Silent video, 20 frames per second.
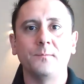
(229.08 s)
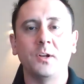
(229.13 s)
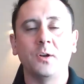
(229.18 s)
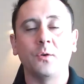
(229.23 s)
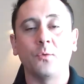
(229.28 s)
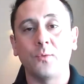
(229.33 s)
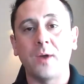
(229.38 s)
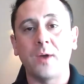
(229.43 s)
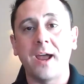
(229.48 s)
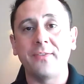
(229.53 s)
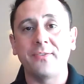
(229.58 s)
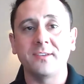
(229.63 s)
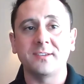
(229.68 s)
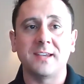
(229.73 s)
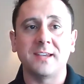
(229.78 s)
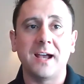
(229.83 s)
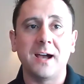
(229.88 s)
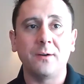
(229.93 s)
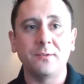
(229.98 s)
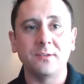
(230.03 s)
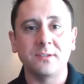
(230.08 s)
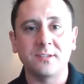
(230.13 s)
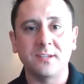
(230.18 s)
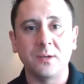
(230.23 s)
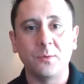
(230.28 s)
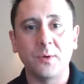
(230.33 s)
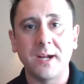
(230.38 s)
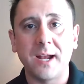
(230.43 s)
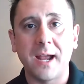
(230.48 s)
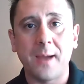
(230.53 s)
ride this out and
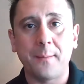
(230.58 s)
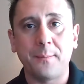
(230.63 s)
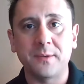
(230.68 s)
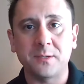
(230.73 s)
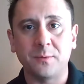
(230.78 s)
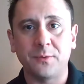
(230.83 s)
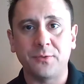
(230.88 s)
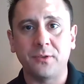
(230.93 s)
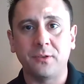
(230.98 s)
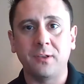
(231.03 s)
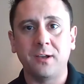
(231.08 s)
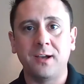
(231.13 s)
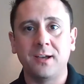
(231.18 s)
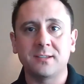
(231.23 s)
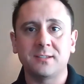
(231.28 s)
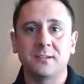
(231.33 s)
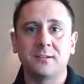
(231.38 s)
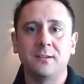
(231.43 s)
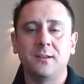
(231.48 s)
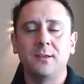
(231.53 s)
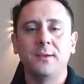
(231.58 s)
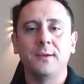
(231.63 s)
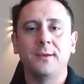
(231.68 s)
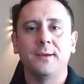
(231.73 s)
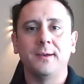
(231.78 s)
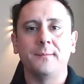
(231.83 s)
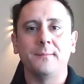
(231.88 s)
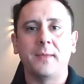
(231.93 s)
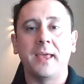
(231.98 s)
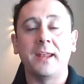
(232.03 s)
see what happens with the laws, and
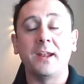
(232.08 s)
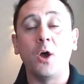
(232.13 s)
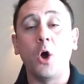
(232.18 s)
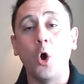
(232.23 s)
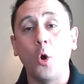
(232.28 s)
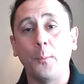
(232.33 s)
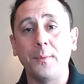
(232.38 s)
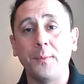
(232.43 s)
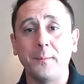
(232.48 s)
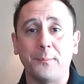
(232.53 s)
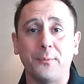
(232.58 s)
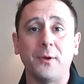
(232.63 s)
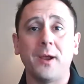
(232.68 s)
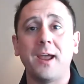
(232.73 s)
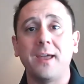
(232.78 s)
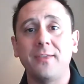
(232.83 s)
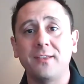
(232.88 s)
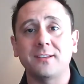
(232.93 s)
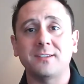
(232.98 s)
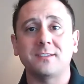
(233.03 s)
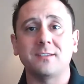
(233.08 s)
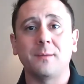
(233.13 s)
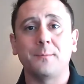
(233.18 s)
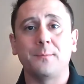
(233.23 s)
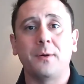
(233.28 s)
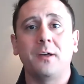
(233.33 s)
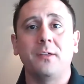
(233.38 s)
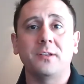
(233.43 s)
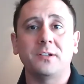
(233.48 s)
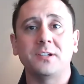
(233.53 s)
hope and pray that some
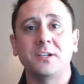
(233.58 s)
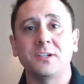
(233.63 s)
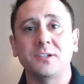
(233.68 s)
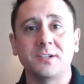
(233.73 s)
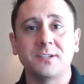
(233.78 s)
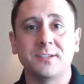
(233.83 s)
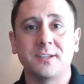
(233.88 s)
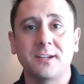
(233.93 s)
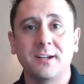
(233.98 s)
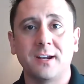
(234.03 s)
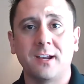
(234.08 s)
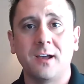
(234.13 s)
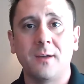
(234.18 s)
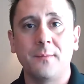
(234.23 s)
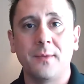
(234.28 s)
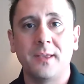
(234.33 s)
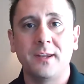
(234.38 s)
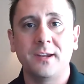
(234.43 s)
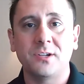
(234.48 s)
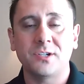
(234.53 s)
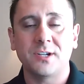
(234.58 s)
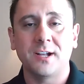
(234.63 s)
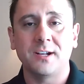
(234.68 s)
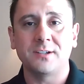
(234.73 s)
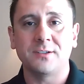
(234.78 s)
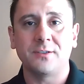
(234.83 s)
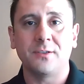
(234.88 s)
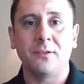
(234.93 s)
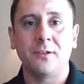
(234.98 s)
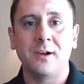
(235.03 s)
politician's going to come in and
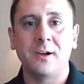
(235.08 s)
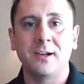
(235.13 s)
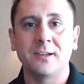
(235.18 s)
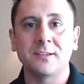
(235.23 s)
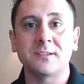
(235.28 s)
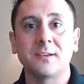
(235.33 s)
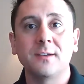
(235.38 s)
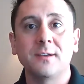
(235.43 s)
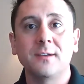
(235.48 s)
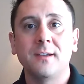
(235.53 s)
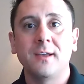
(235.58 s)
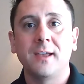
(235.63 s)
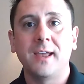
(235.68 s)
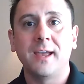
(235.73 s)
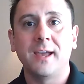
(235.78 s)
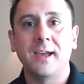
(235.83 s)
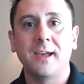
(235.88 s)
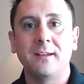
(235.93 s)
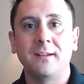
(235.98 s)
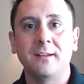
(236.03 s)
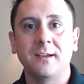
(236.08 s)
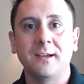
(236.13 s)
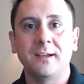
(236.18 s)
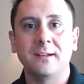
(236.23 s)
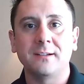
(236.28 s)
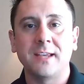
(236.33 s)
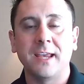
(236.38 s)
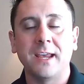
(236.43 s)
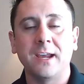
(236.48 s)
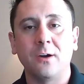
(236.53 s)
change the laws and
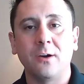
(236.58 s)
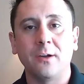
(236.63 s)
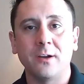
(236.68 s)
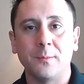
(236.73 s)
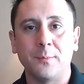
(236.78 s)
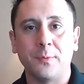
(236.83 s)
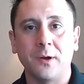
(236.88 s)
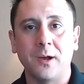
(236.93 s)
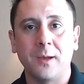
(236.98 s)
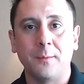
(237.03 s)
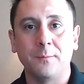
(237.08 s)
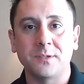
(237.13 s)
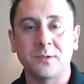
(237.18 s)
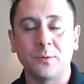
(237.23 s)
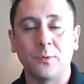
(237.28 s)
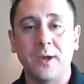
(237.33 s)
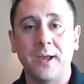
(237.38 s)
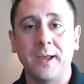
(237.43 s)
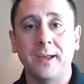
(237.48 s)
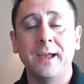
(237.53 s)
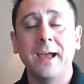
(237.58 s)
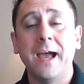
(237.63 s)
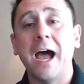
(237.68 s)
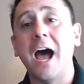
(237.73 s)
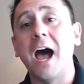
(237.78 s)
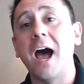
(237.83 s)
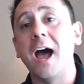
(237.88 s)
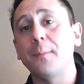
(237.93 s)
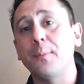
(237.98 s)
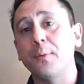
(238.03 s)
take all your problems away.
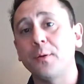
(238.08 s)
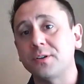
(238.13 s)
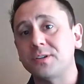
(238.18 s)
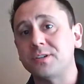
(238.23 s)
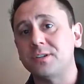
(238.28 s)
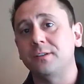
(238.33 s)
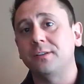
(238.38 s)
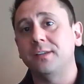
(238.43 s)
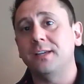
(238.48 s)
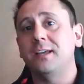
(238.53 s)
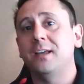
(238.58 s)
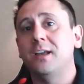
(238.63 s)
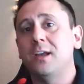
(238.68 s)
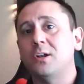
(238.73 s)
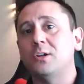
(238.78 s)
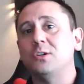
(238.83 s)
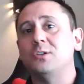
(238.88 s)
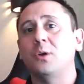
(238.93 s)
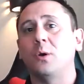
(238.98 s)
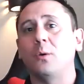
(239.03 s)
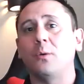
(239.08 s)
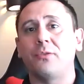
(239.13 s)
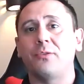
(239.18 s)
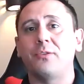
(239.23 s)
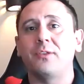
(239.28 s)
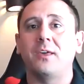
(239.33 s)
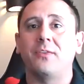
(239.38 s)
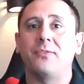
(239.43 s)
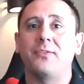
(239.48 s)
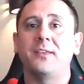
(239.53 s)
I personally don't
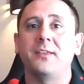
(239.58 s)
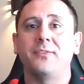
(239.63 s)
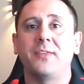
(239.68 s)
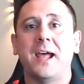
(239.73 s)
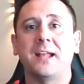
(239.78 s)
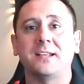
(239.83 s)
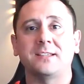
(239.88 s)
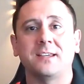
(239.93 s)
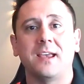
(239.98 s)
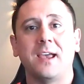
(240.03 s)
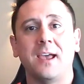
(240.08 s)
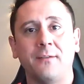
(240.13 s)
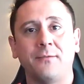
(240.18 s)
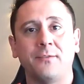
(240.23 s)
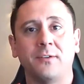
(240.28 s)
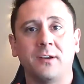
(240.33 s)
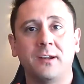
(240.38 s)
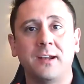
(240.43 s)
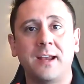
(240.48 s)
think that that's ever